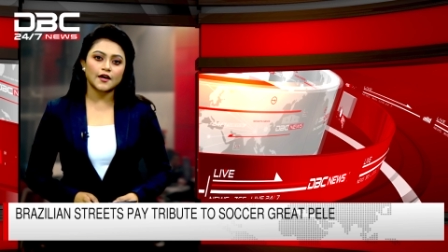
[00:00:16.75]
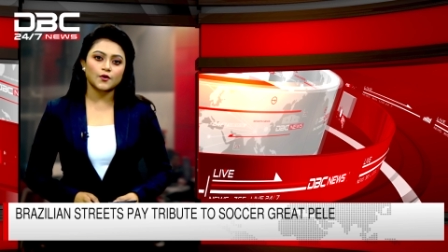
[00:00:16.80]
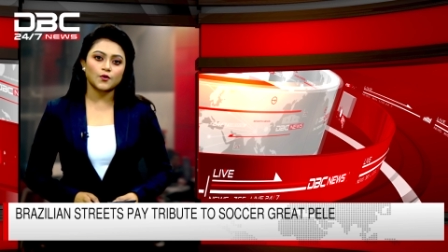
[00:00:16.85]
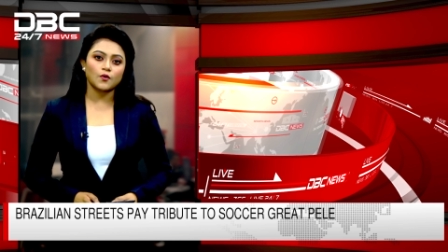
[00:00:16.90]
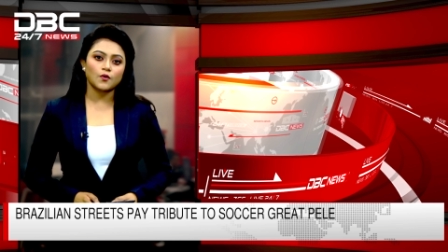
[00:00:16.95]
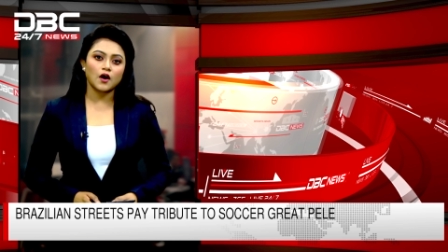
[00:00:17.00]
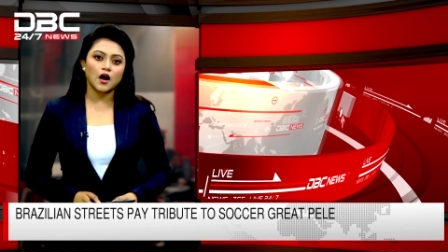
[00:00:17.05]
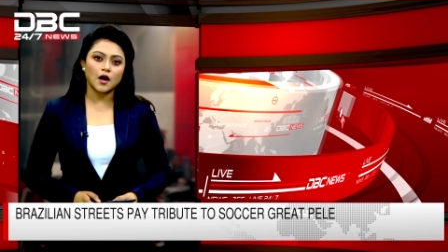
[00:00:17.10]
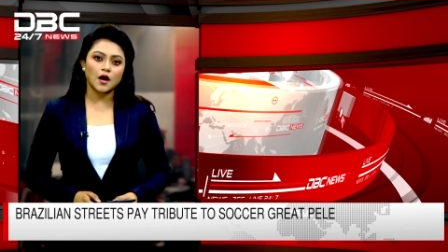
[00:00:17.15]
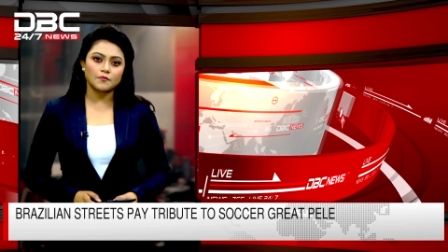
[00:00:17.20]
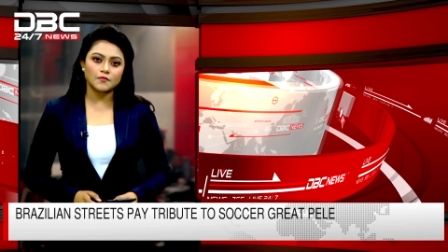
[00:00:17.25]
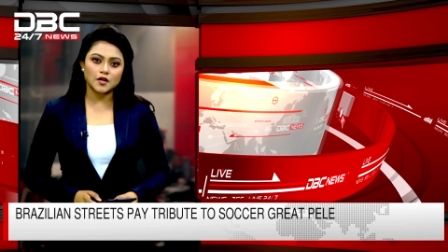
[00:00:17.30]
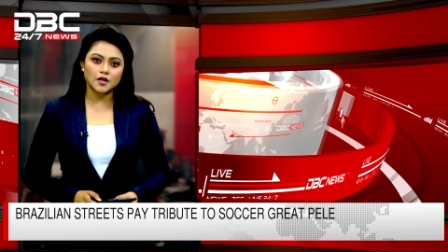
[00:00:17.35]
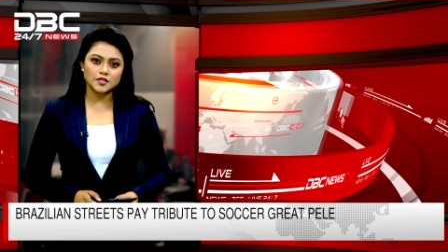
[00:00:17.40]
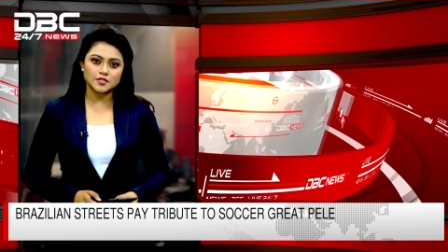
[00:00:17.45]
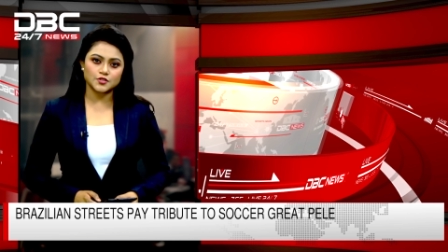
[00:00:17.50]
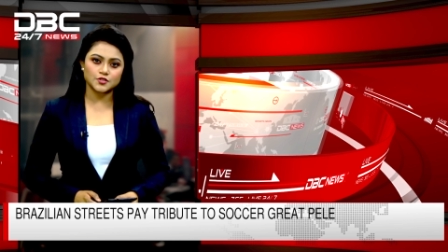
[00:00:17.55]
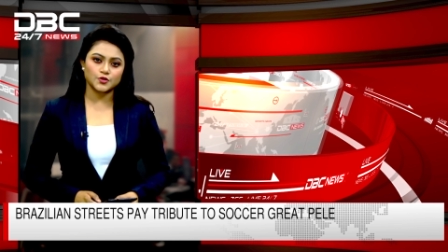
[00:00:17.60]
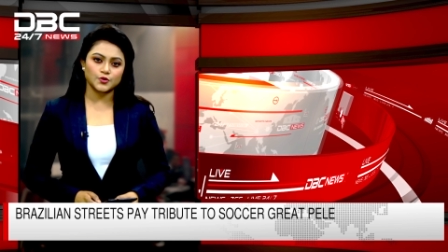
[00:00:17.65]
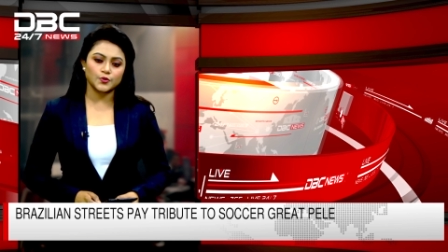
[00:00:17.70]
Diego
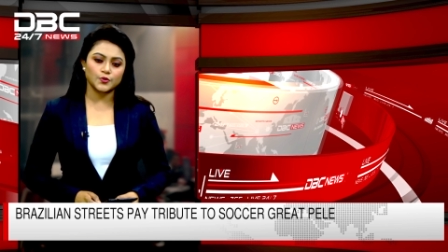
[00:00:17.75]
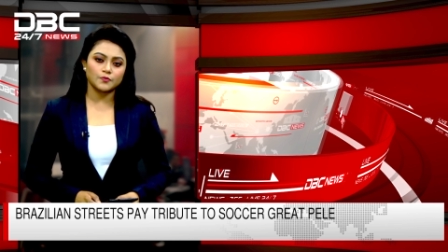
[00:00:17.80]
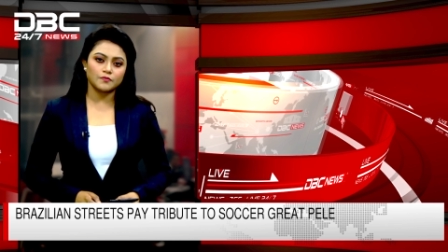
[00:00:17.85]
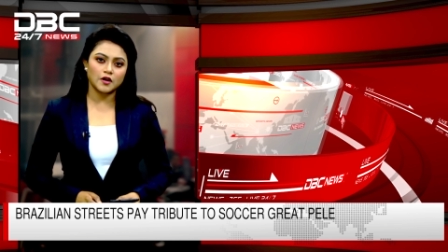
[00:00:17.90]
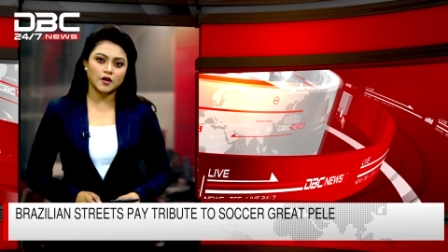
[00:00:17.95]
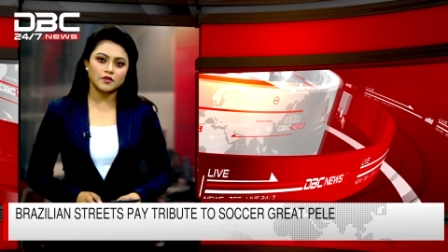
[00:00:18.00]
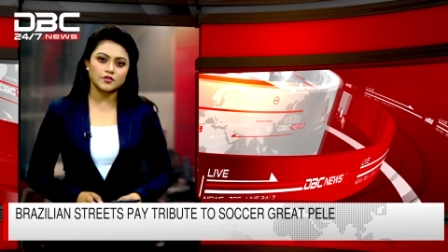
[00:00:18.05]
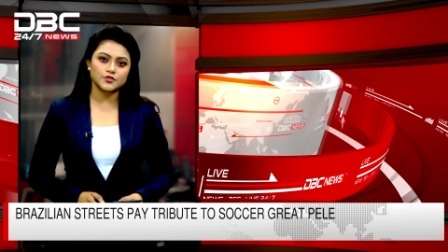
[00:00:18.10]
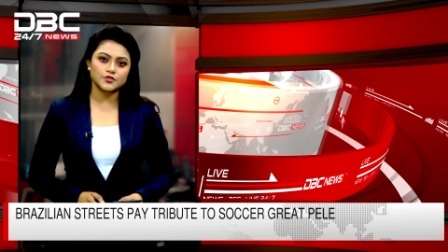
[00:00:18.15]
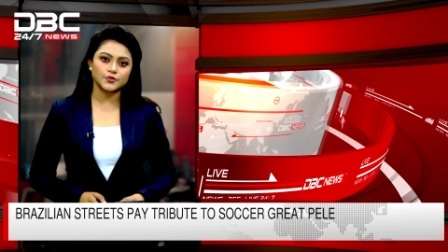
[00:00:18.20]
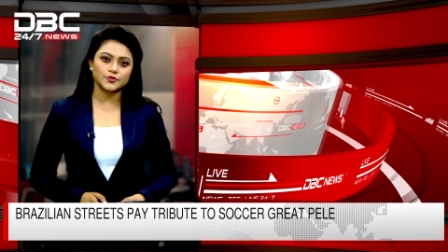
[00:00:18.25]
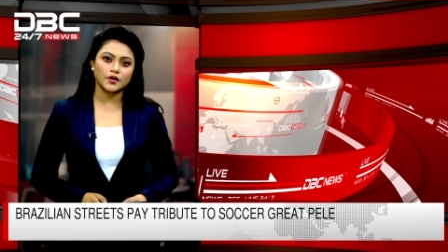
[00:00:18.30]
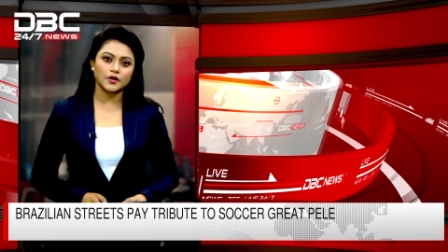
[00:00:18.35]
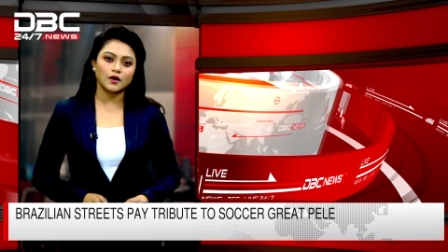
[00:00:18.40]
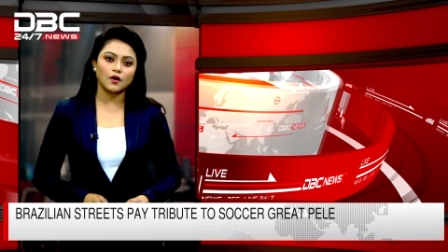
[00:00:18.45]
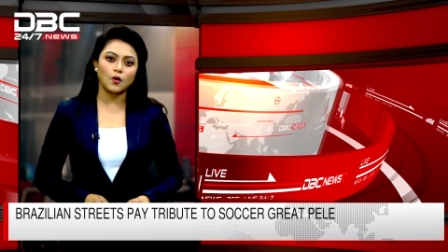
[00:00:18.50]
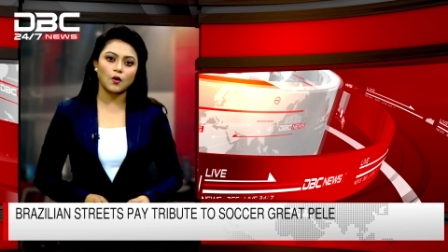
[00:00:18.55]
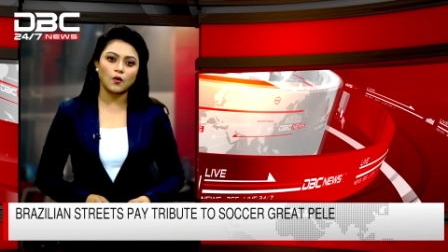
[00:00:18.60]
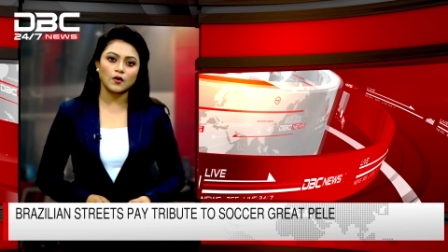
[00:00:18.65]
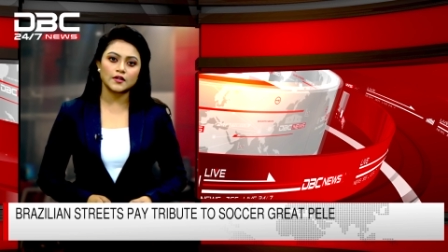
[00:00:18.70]
Armando
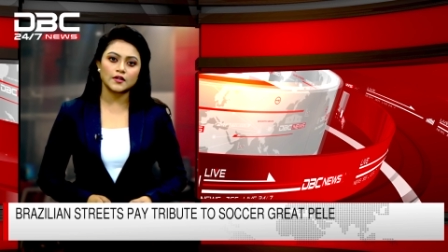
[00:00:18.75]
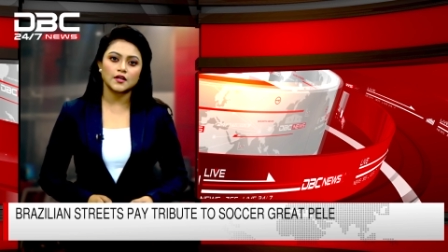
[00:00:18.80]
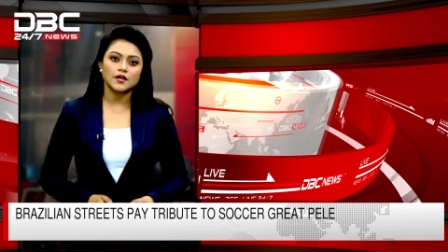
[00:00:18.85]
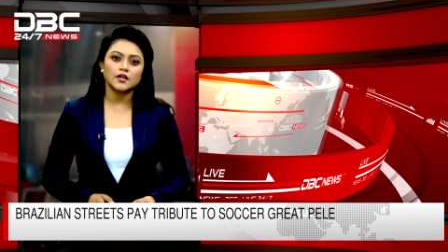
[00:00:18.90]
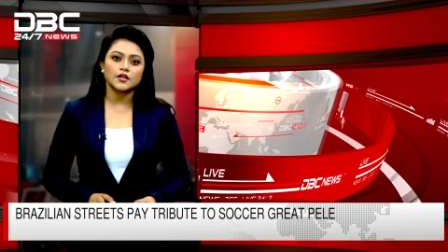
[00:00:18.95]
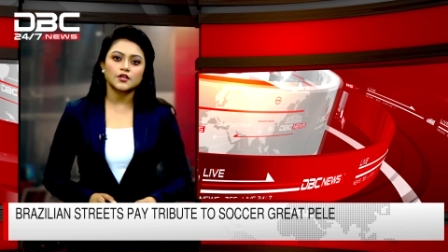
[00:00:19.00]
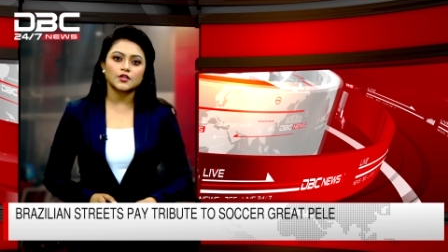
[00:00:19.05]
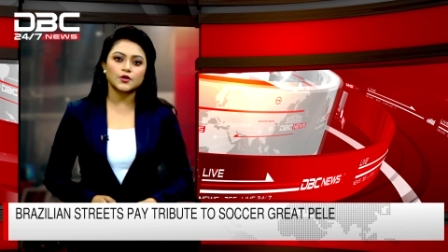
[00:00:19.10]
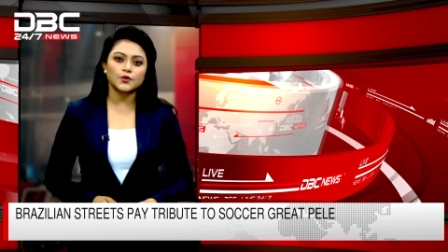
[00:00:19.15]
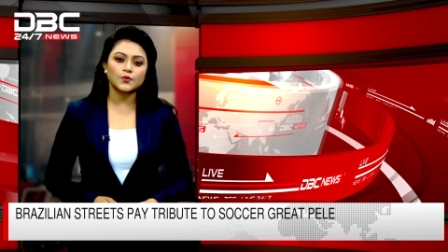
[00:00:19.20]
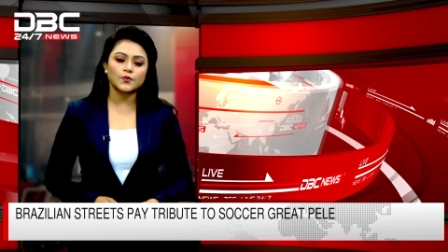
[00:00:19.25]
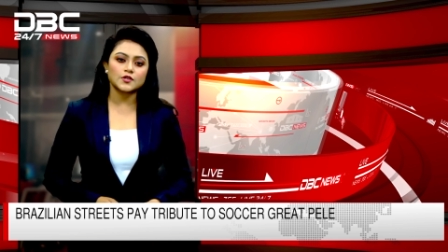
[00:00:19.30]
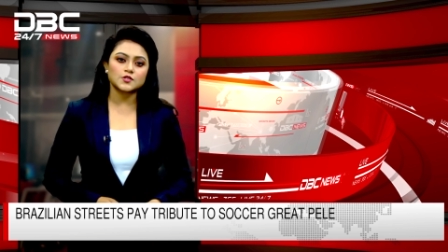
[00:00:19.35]
Maradona on